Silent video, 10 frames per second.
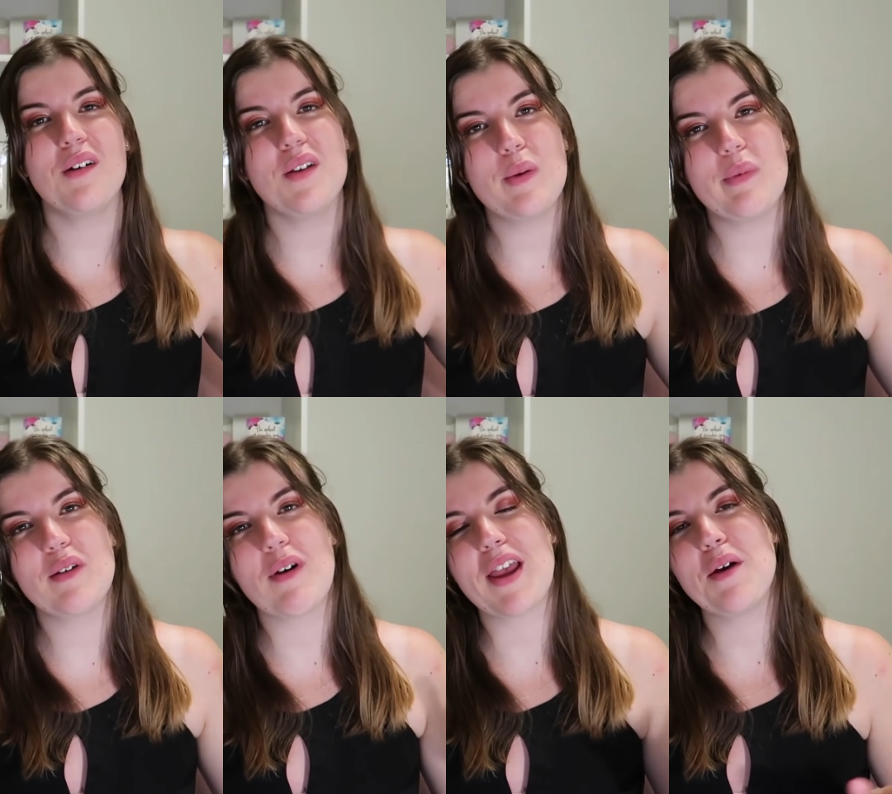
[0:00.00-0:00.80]
you
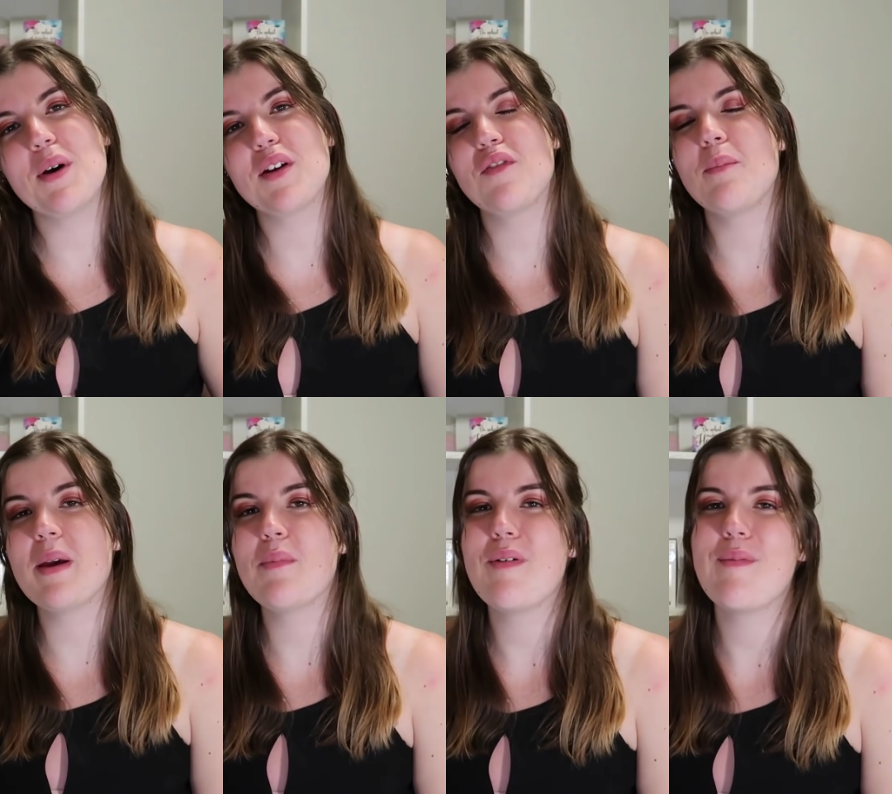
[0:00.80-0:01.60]
weird, wacky and wonderful
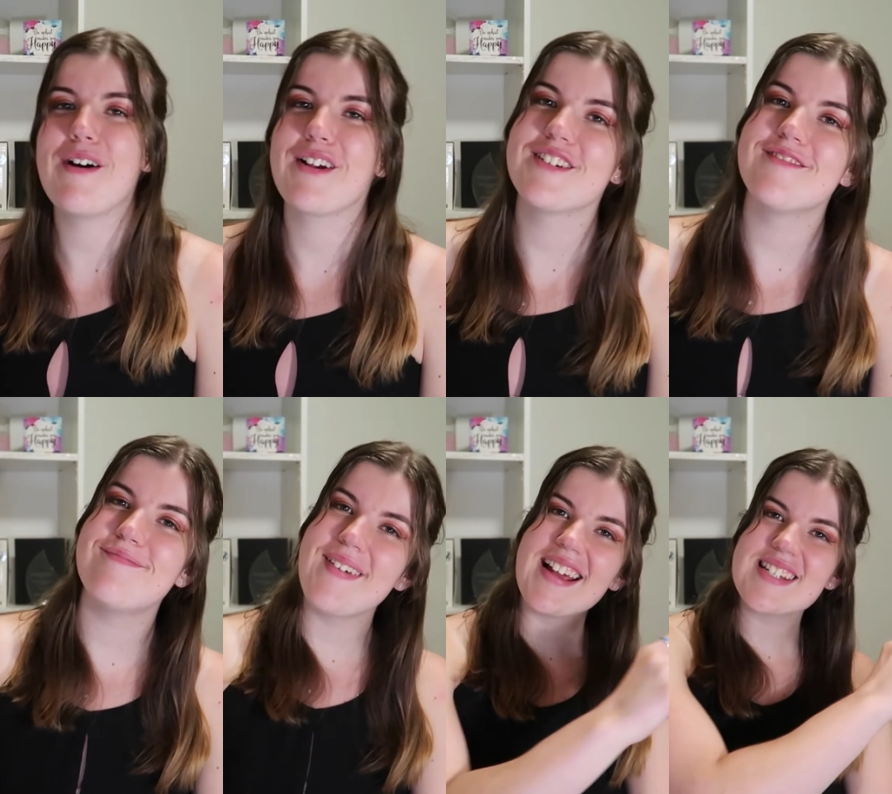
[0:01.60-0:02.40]
people,
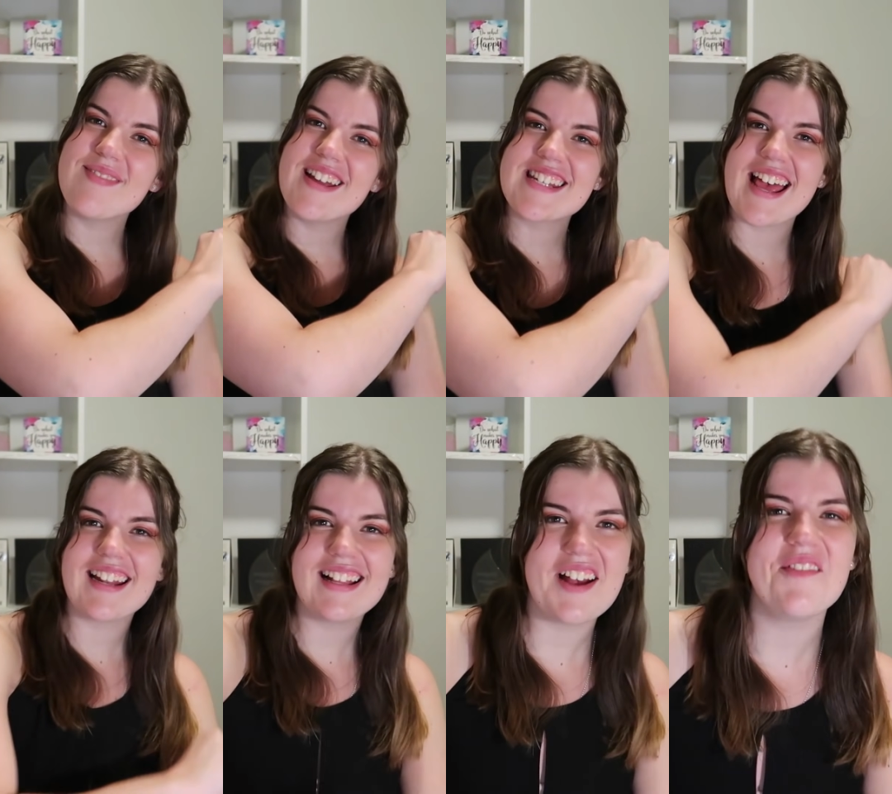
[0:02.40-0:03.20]
welcome back to my
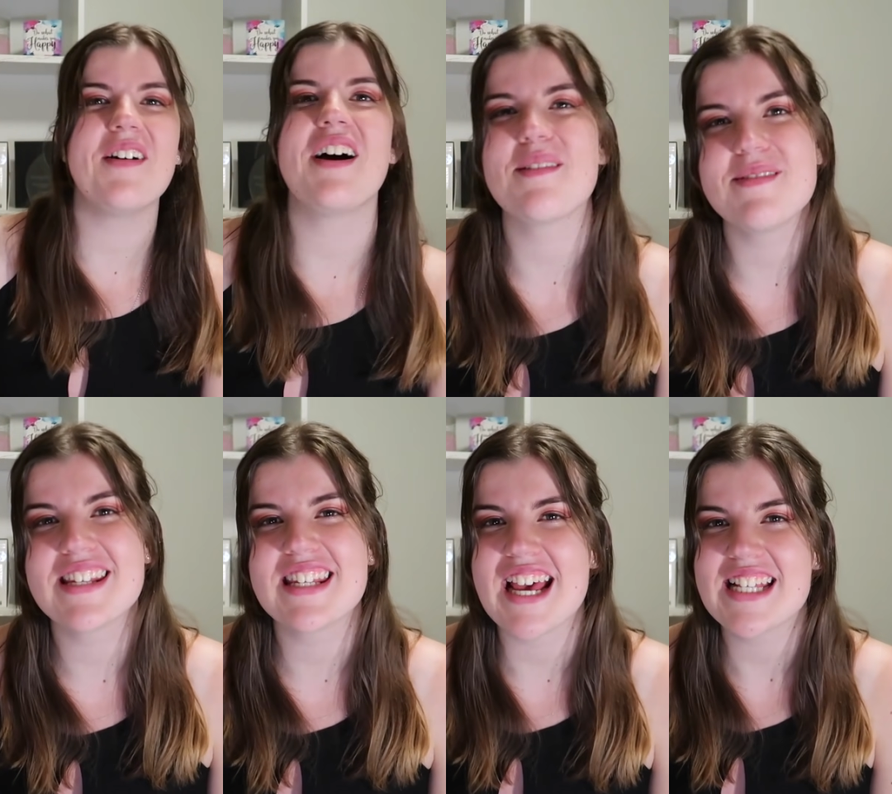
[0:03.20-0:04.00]
channel and welcome
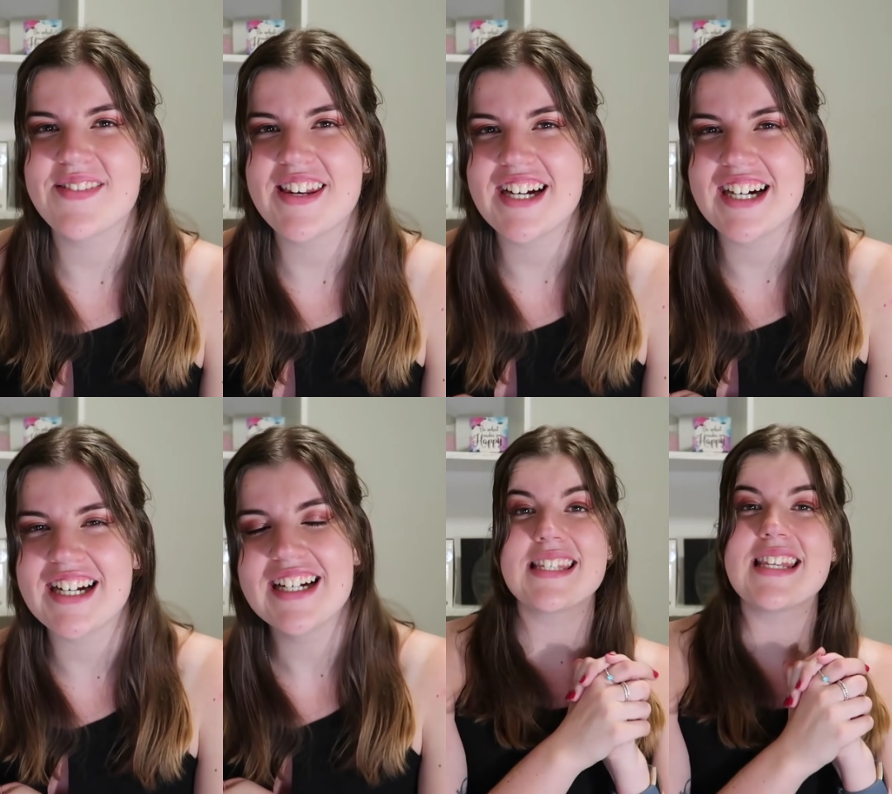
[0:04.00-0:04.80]
to today's
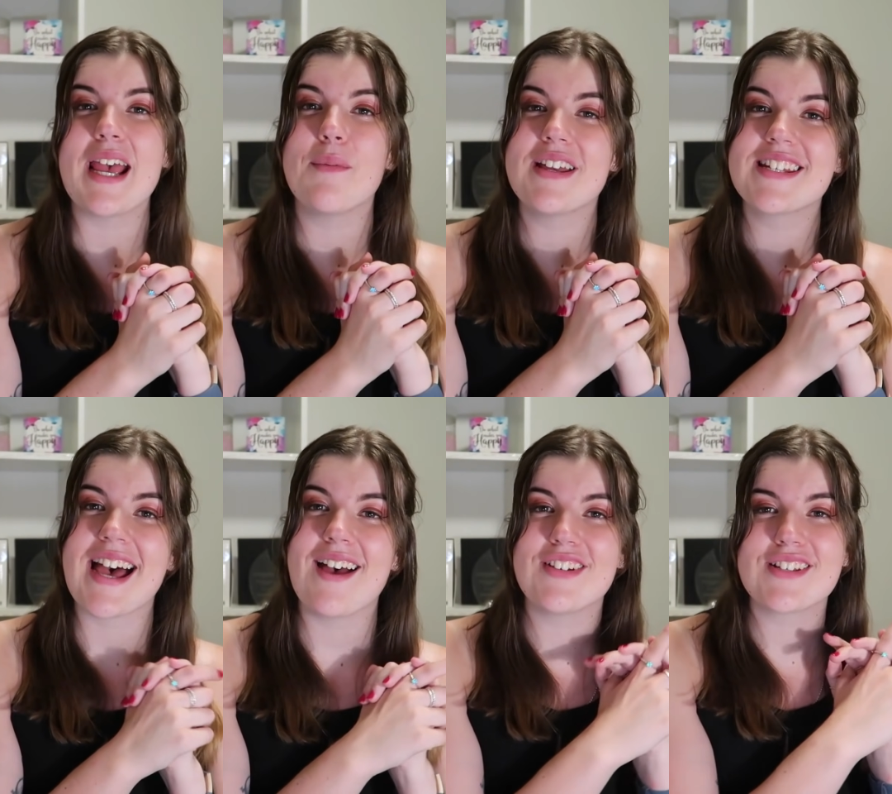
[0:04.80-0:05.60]
video. Today we are
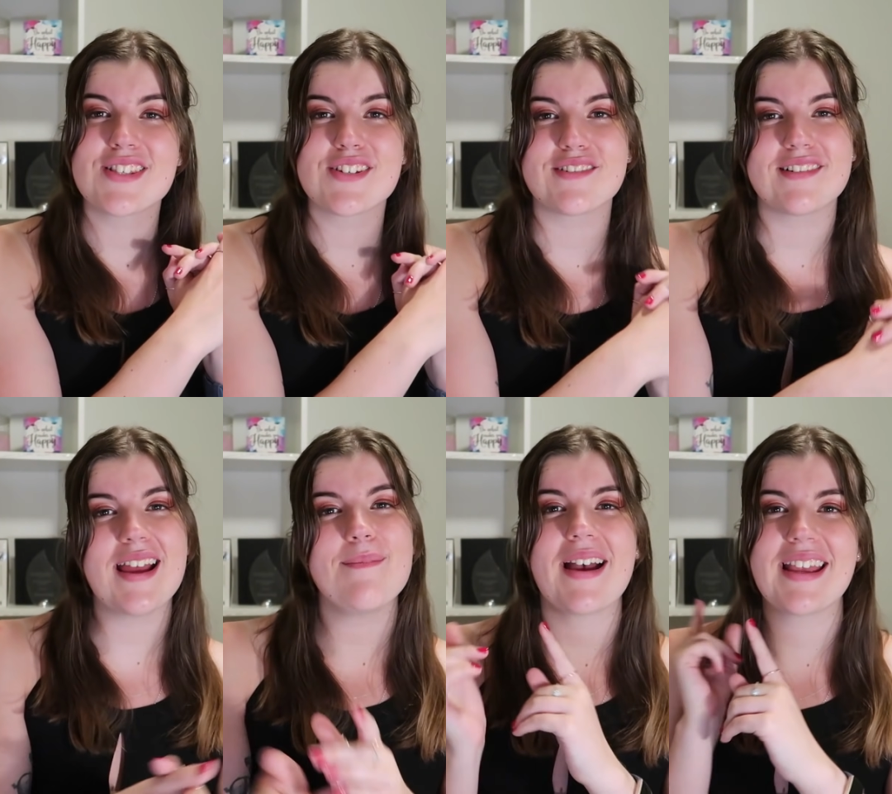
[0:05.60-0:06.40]
diving
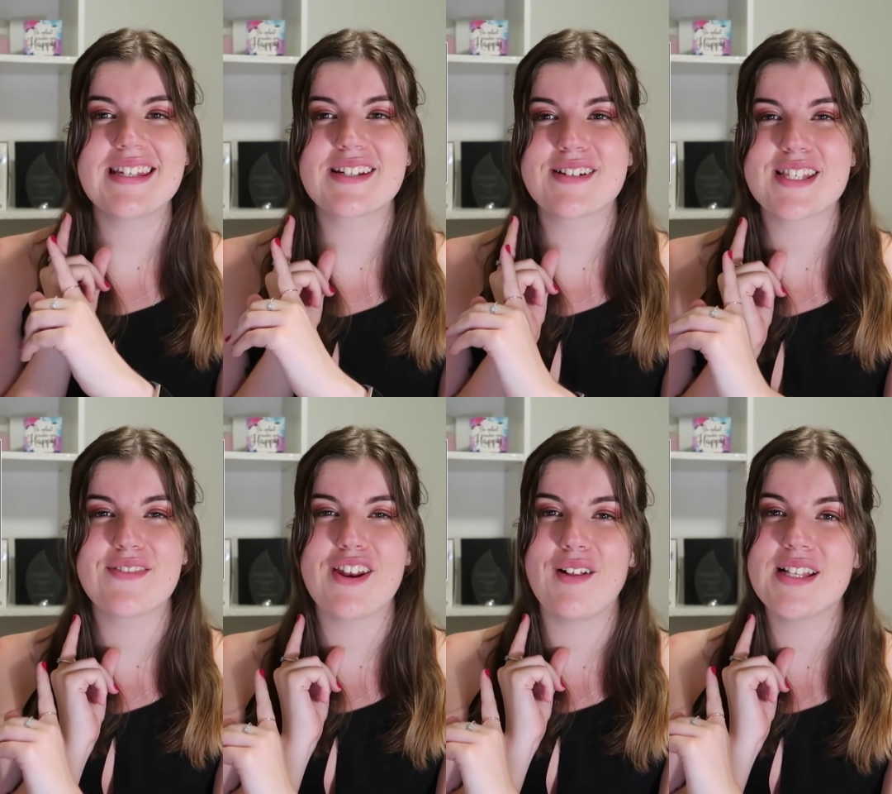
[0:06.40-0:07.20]
straight back into
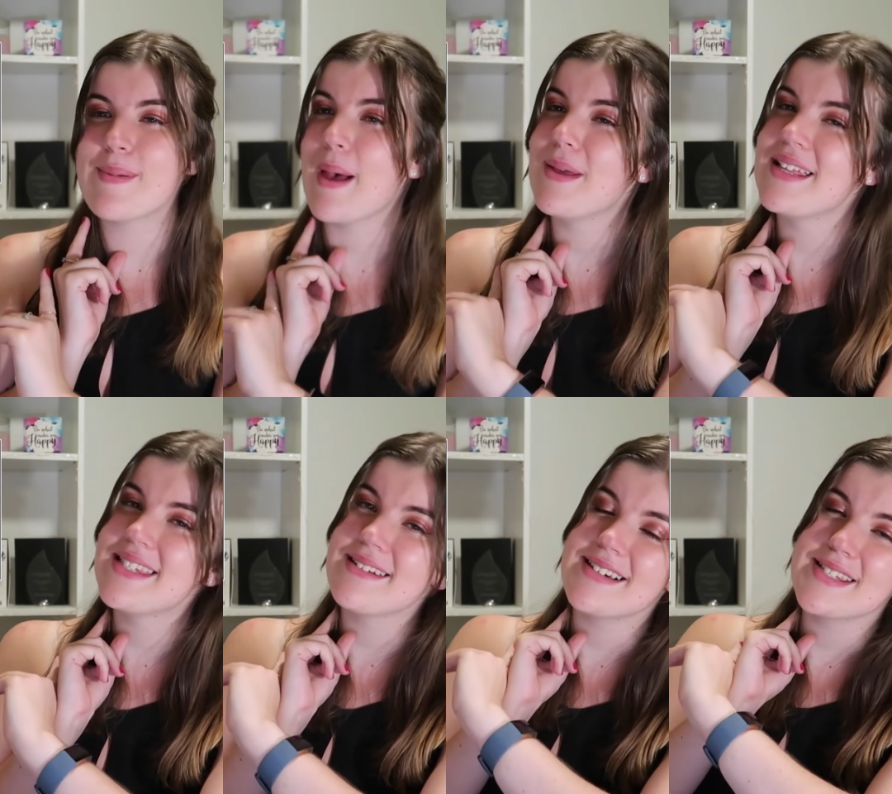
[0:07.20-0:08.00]
Christopher Nolan's Batman
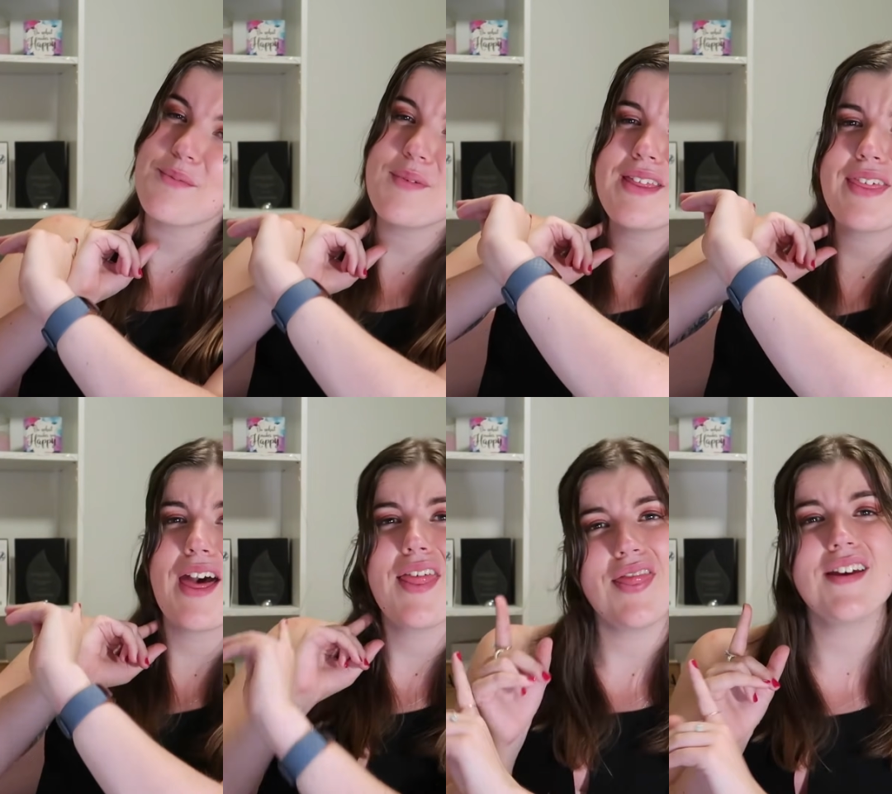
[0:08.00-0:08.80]
series with
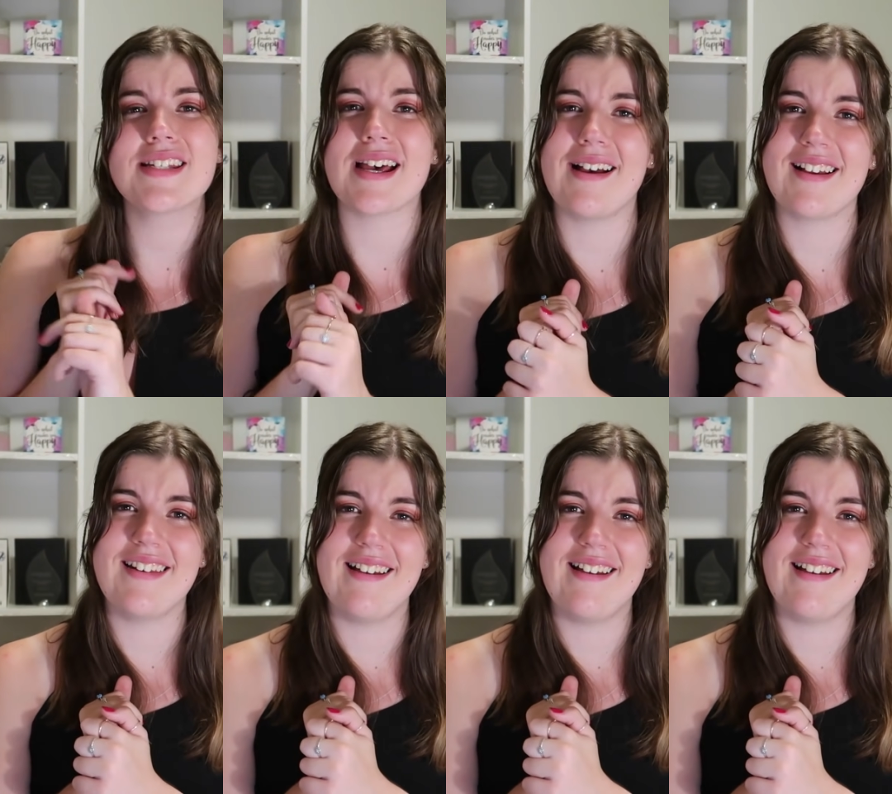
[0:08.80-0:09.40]
The Dark